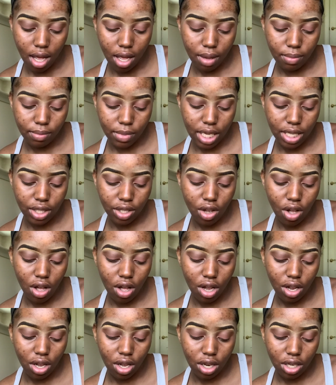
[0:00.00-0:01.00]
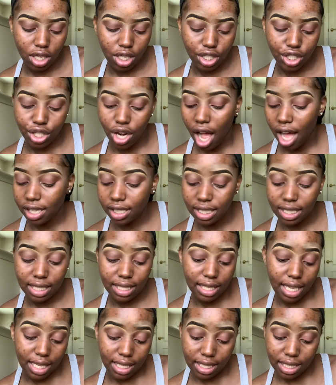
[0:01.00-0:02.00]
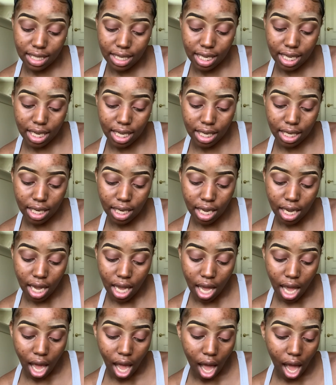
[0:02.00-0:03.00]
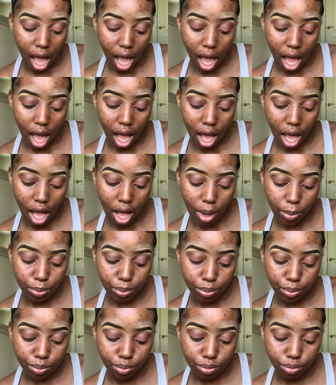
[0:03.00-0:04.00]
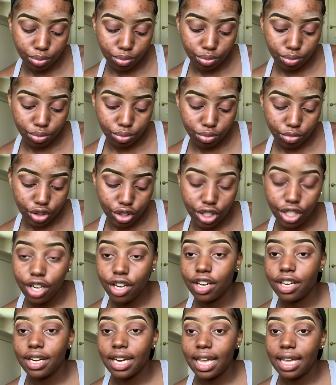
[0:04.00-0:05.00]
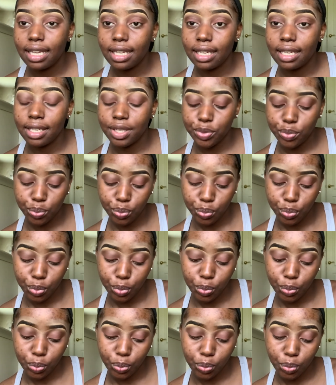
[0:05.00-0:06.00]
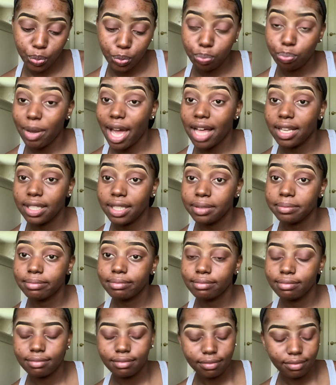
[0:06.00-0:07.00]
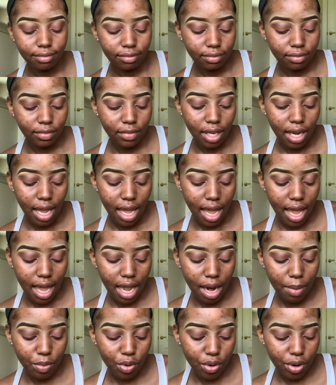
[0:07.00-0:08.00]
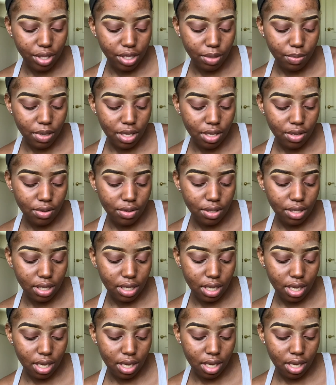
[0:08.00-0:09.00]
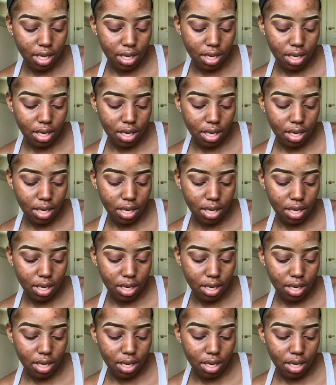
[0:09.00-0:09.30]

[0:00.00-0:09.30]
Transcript: It's called Chocolate Scented Turn Naked palette. And I'm going to be using